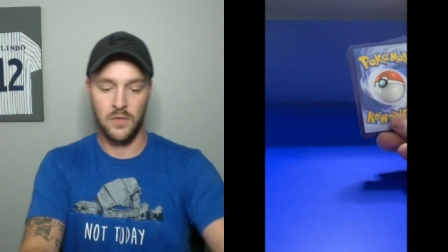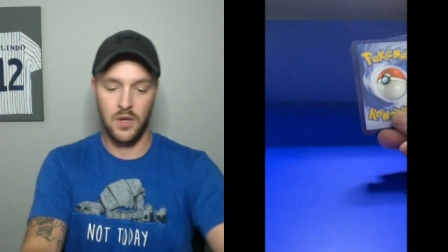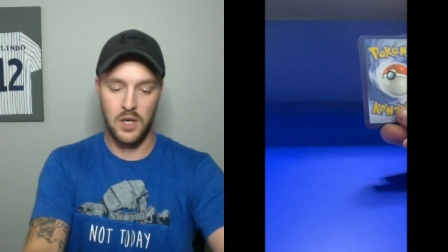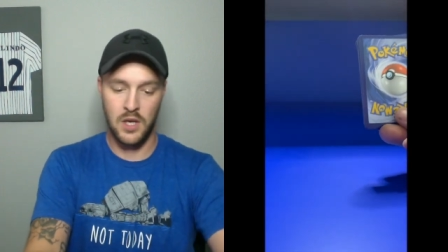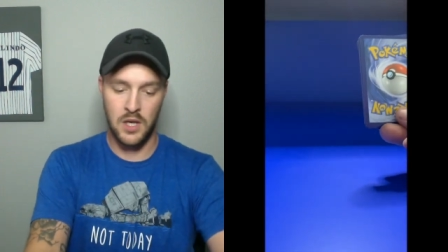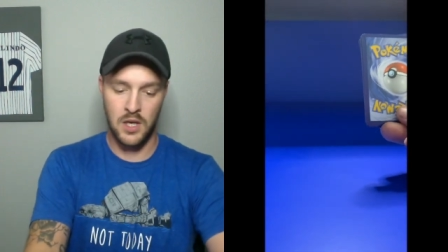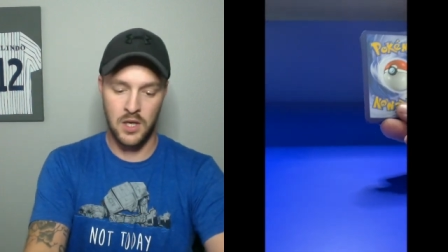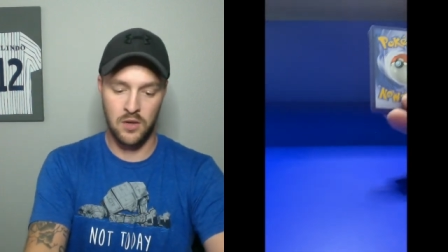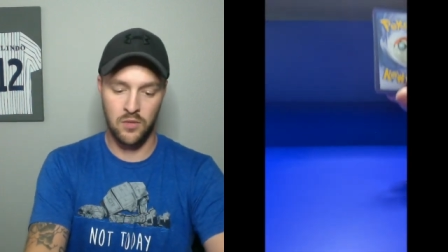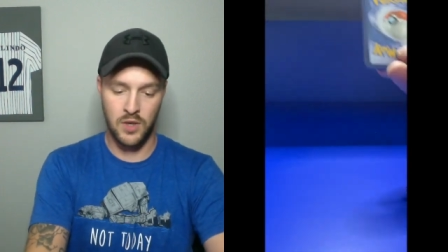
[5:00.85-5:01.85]

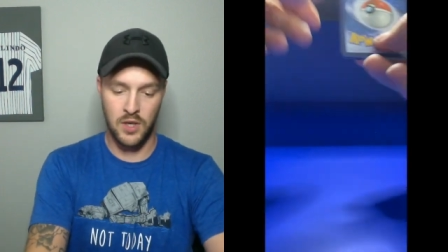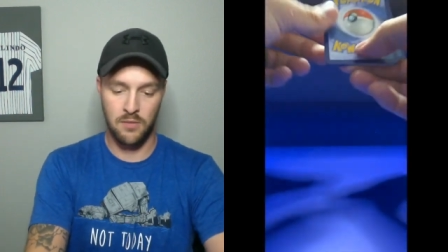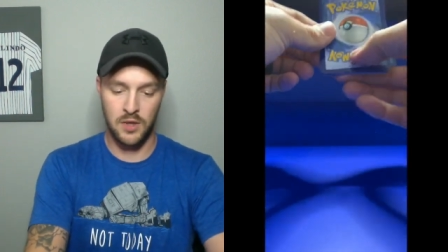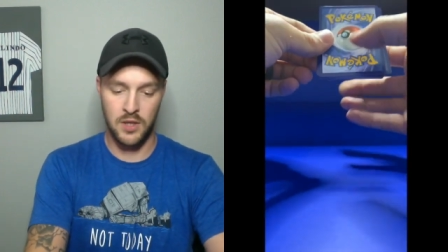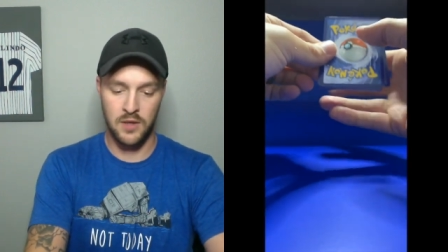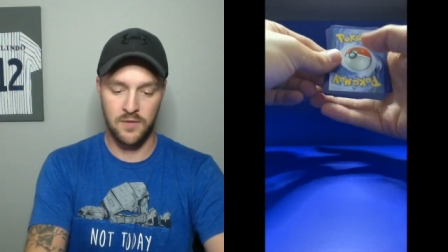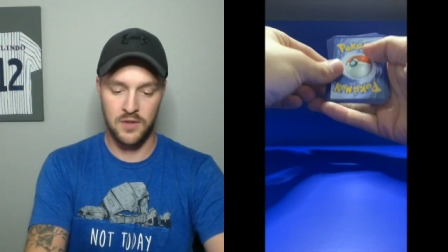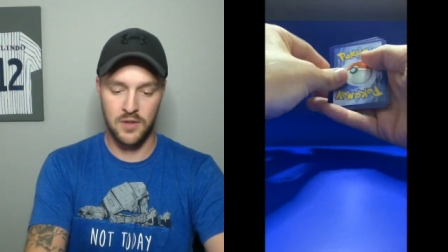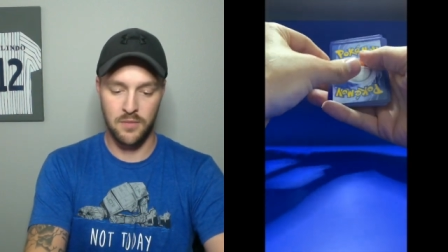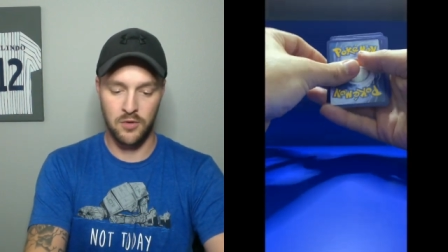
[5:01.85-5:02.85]
And what I believe
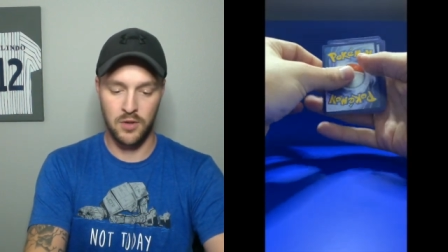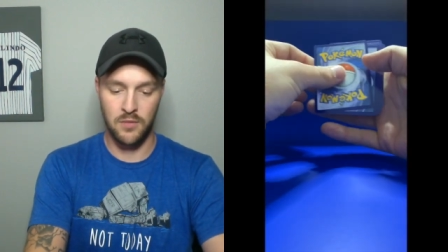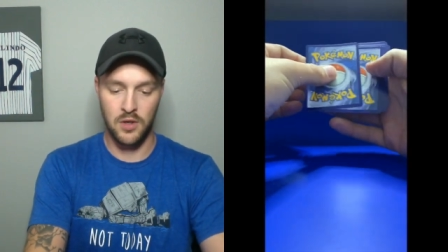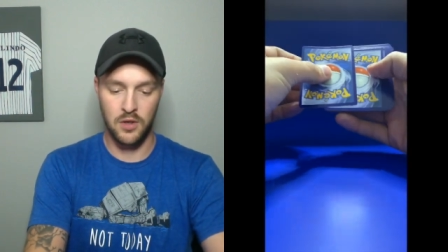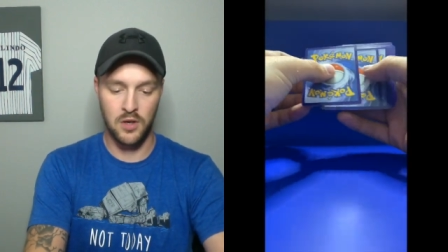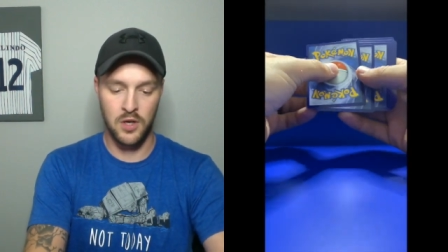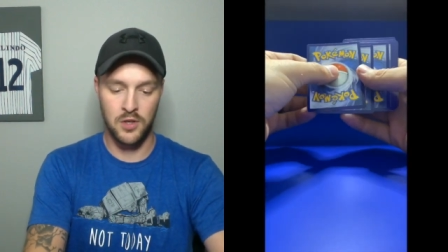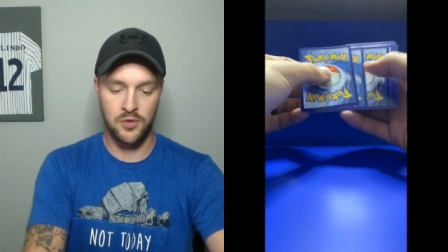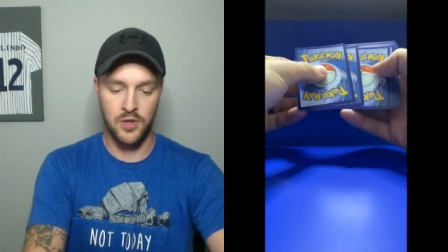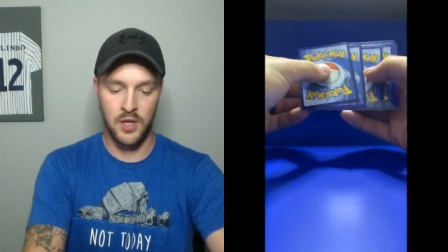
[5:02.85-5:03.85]
is the Pokemon
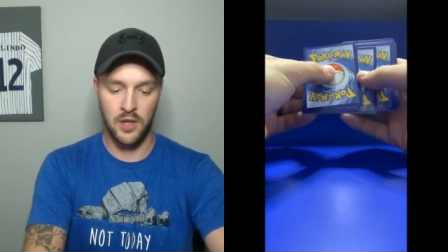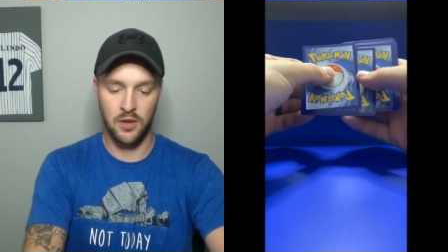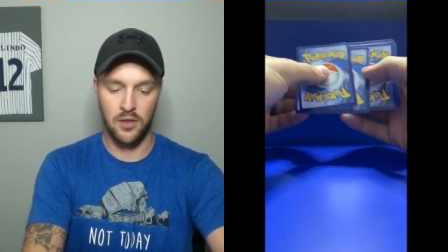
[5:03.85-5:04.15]
card trick